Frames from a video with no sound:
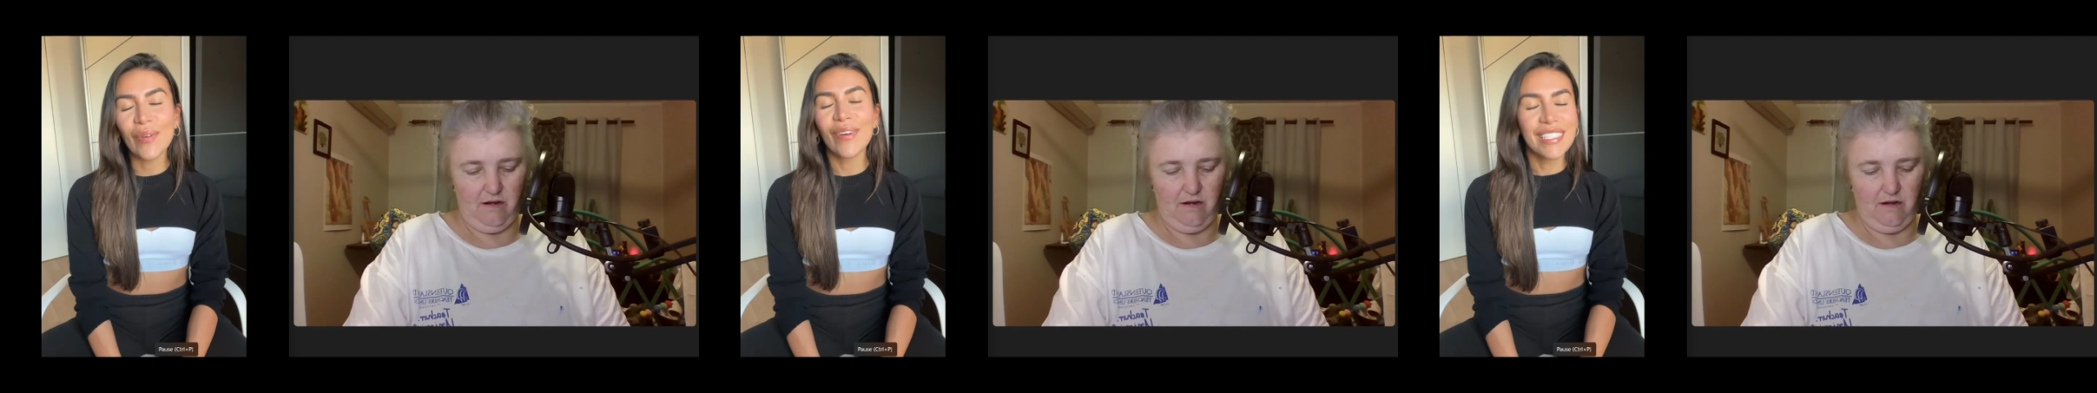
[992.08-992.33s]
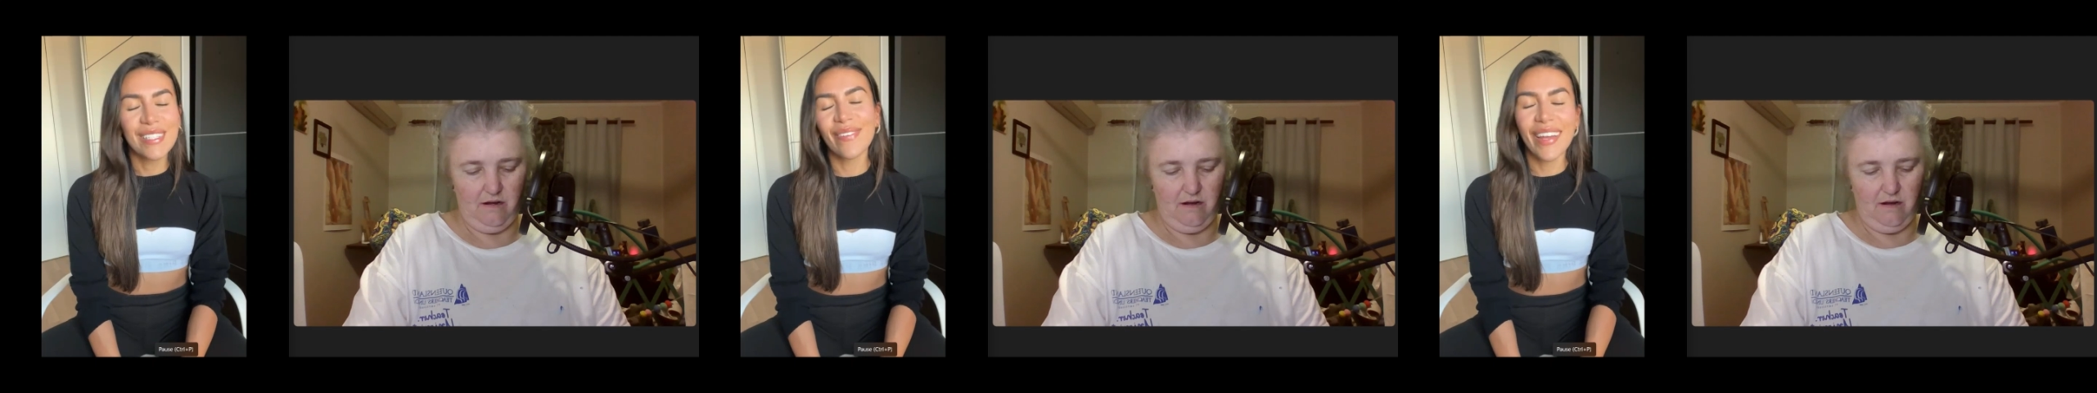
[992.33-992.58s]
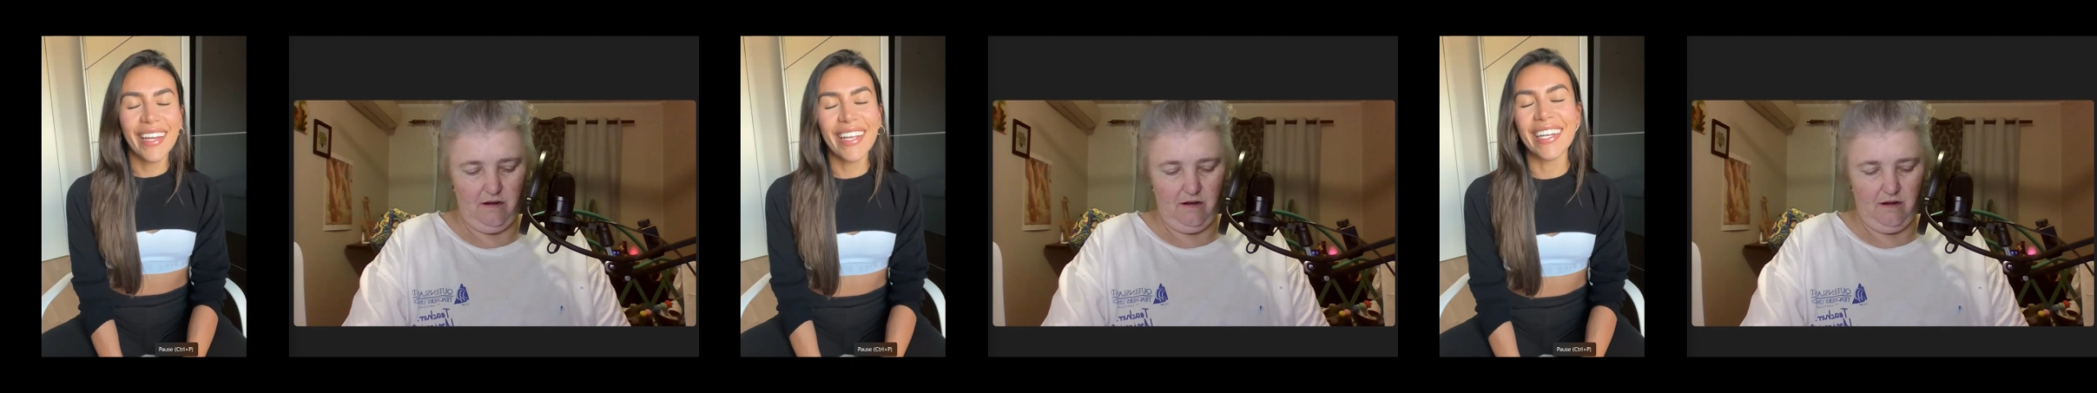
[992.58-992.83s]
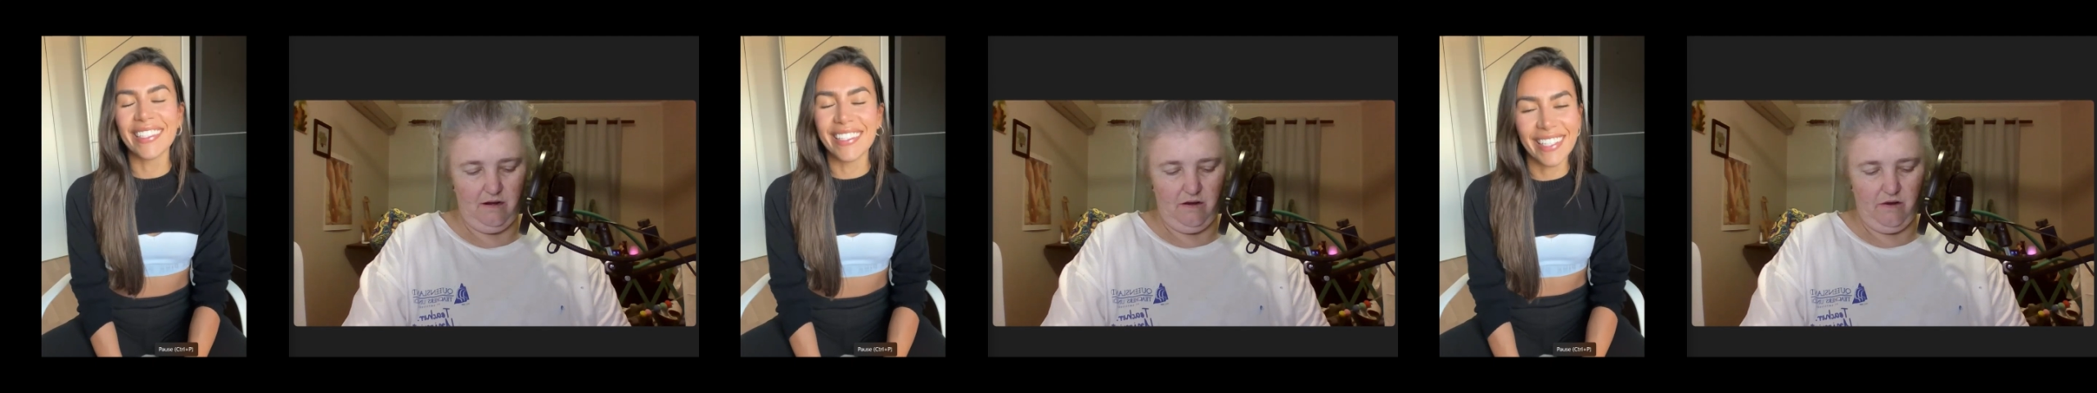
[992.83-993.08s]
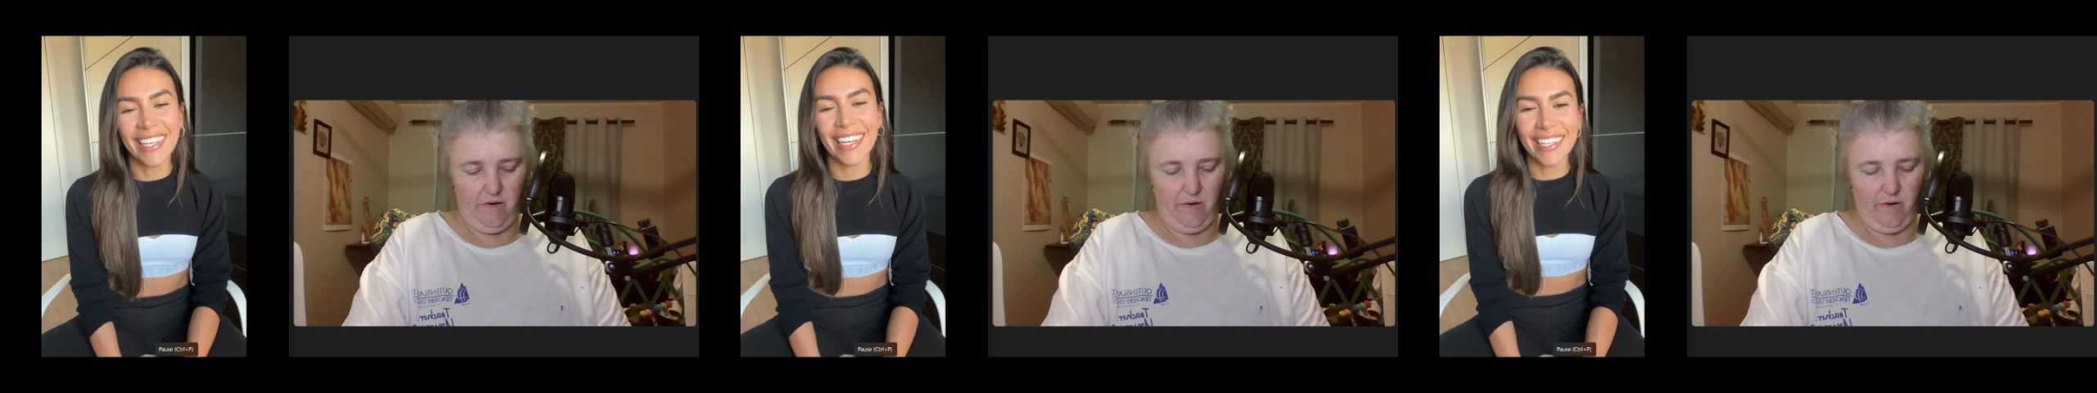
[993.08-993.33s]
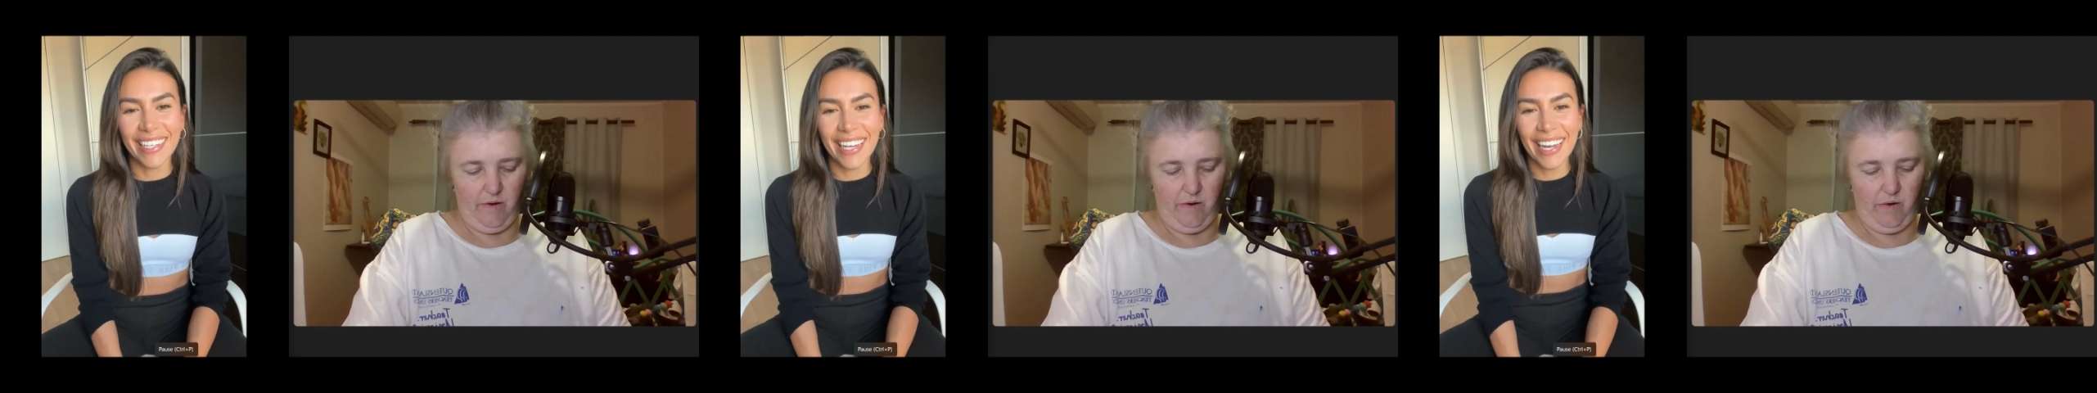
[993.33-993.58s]
Speaker 1: so much money on
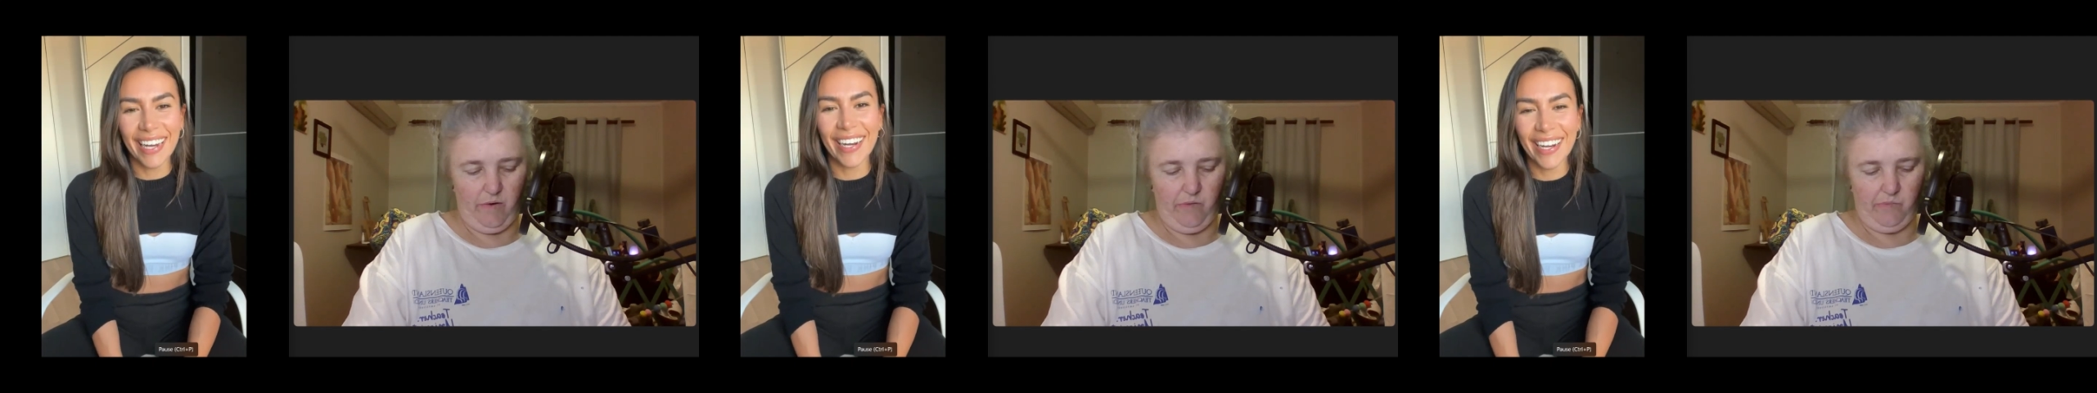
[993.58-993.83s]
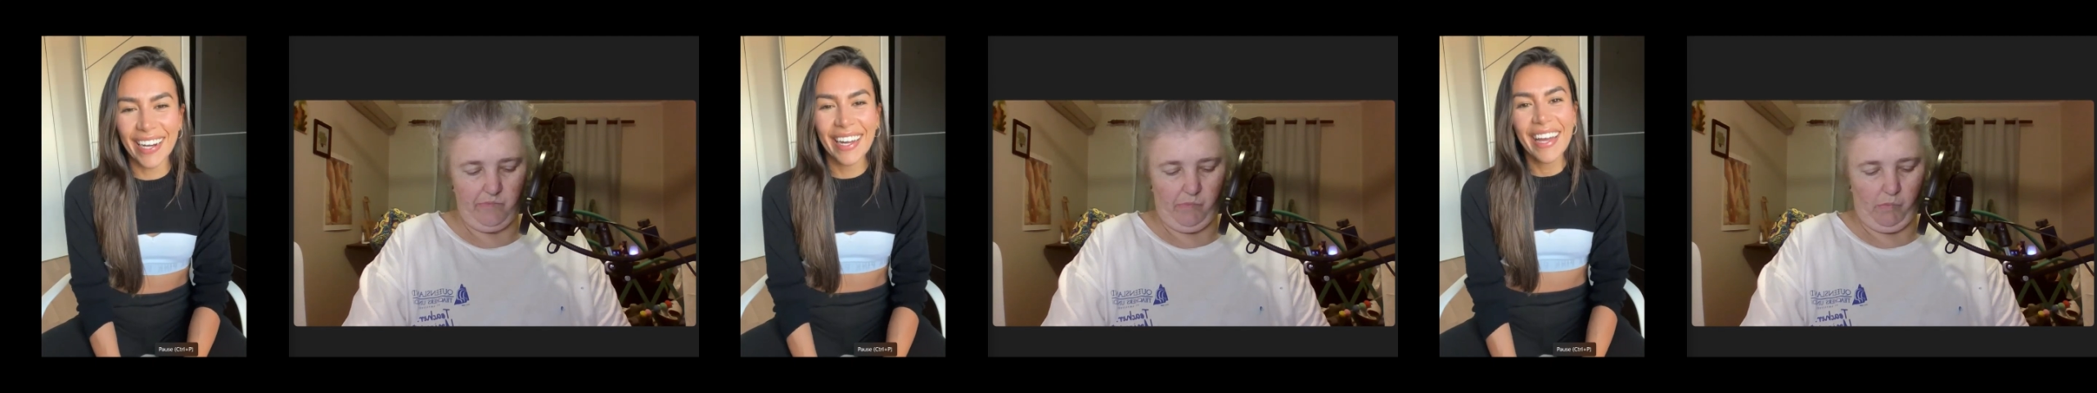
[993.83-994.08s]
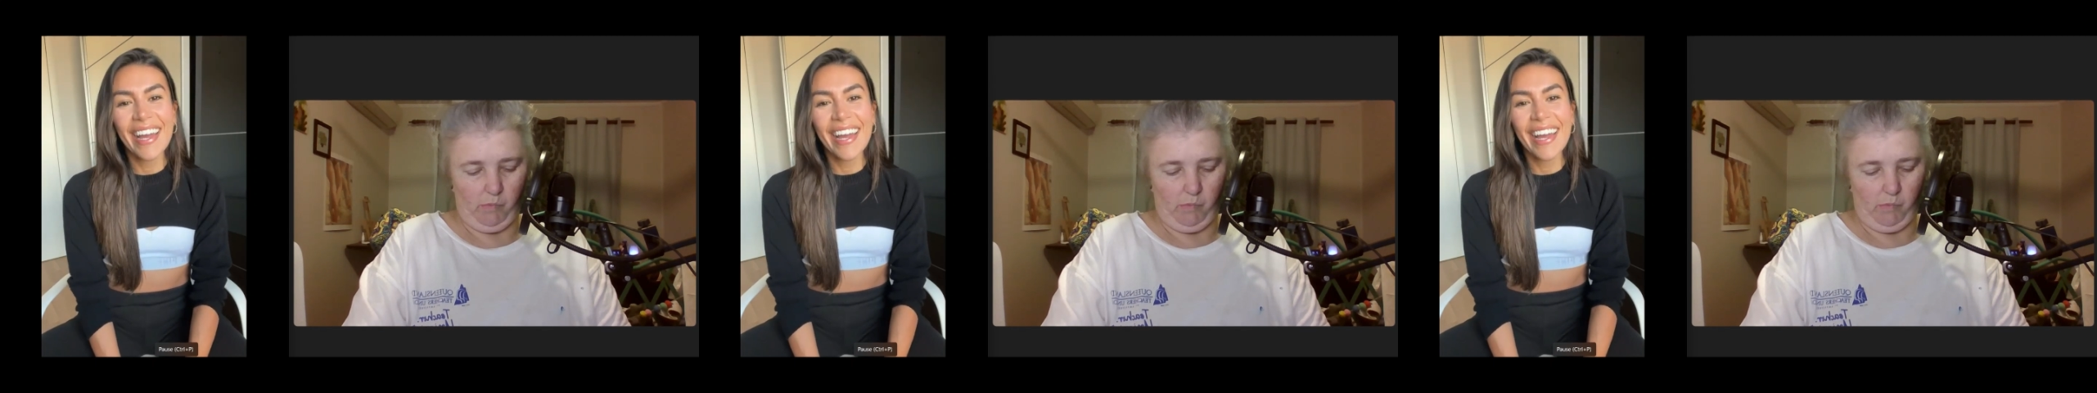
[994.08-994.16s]
skincare